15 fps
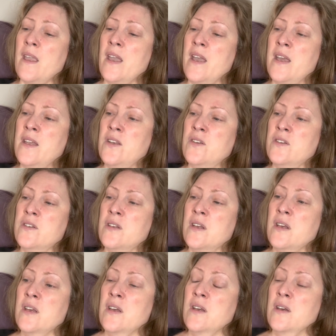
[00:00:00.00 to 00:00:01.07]
And
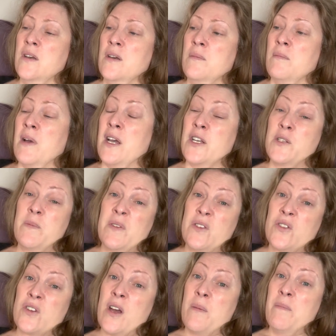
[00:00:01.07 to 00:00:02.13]
my
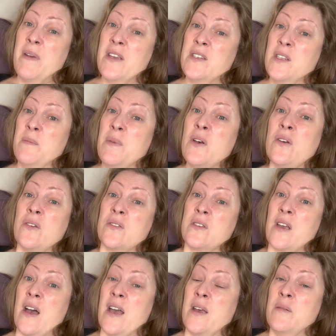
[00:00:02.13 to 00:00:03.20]
husband's job pays the bills.
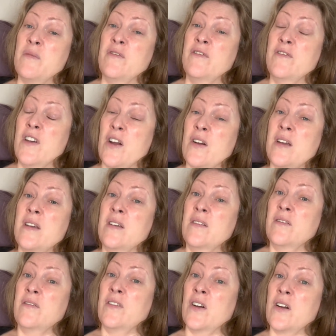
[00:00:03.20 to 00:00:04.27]
I am very,
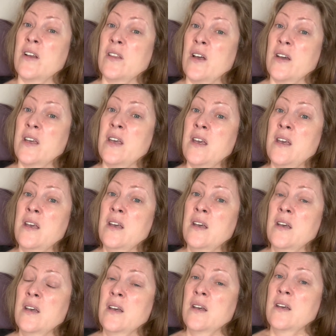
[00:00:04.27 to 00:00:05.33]
very lucky
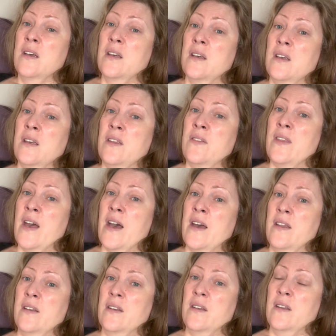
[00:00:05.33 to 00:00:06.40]
in
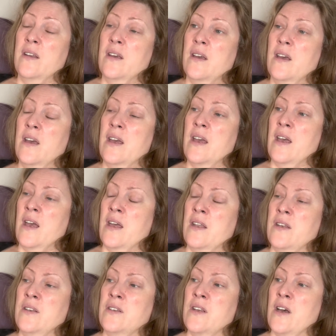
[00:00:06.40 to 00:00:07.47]
that.
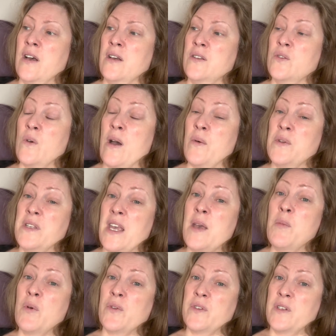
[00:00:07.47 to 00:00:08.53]
And so I was
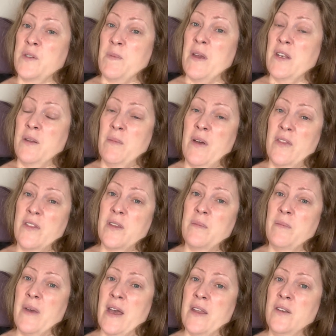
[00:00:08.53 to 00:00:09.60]
able to spend a month in
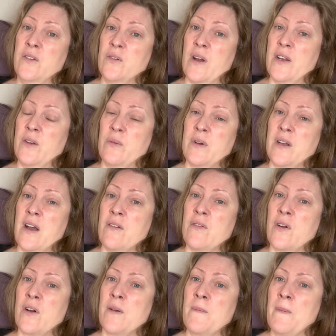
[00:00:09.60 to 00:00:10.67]
bed trying to
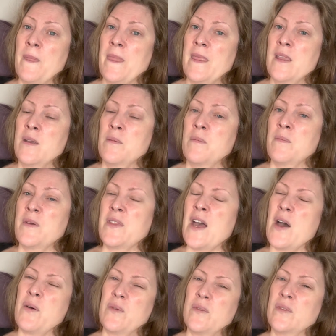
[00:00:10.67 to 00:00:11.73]
recover. But
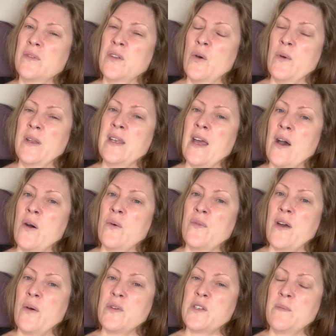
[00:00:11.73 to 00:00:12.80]
that, knowing now,
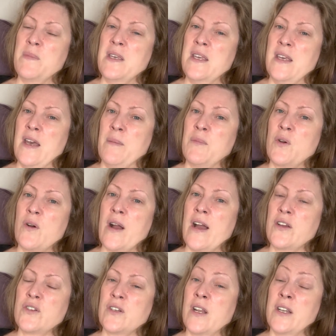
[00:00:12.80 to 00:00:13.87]
that was a PEM
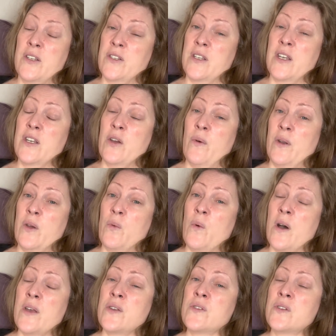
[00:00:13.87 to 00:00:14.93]
crash, and I just didn't know what it
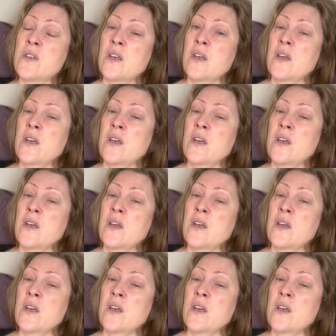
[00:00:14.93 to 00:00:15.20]
was.